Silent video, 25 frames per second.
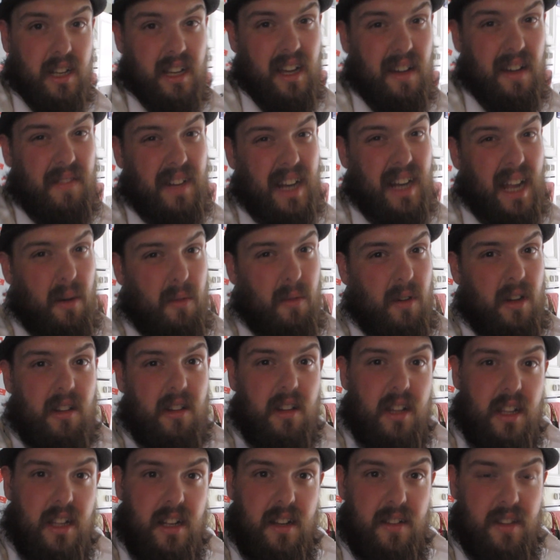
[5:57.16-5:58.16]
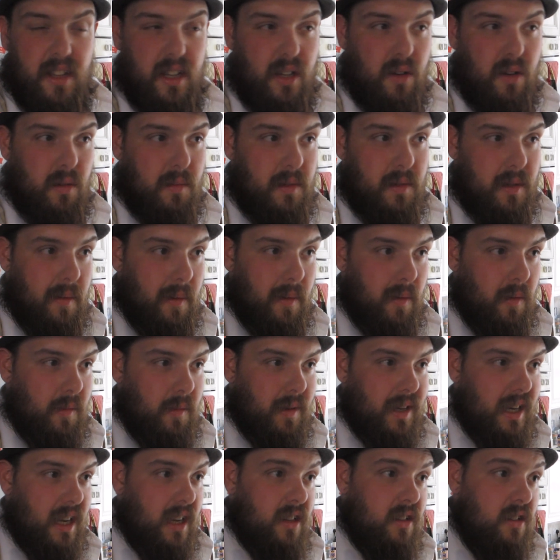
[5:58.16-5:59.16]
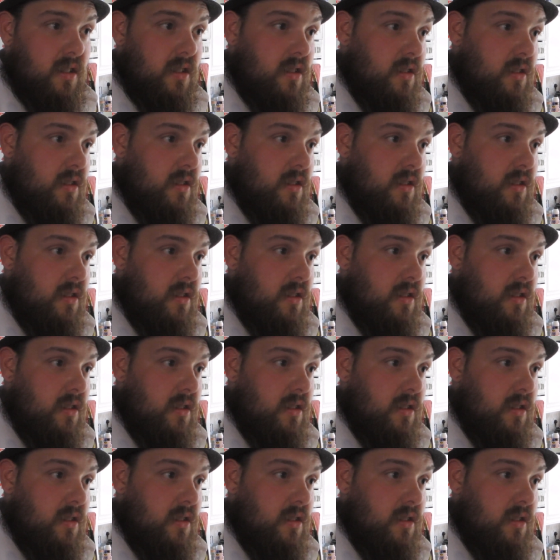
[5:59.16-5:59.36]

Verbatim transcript: have an hour, and then I think go up to my mum and dad's.